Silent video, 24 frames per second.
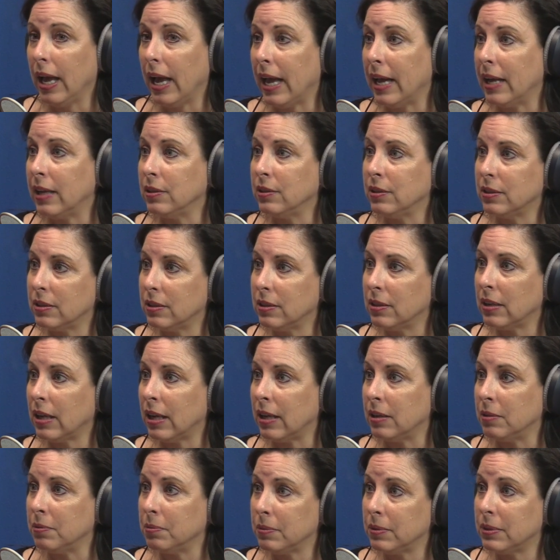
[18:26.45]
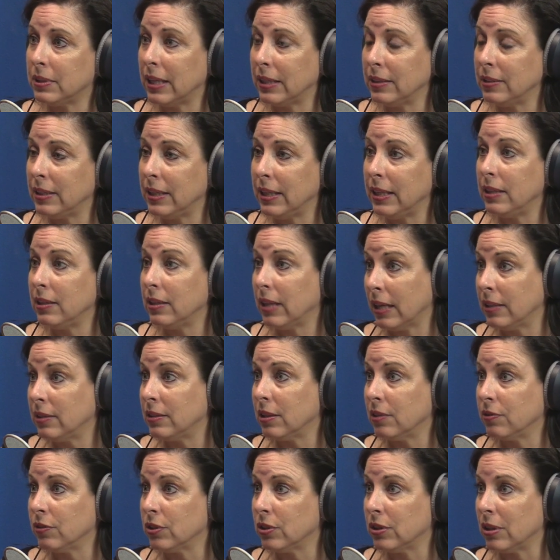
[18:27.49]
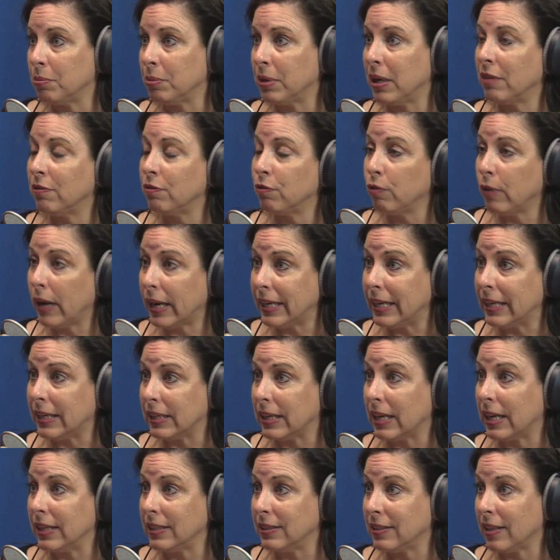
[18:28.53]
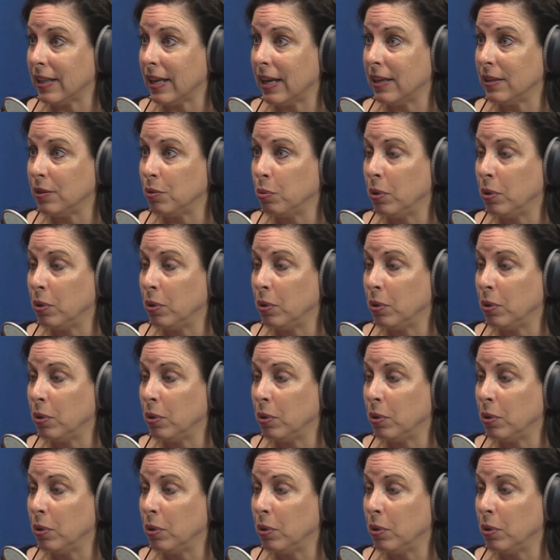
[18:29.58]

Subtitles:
And Centene and Silver Summit have recognized that.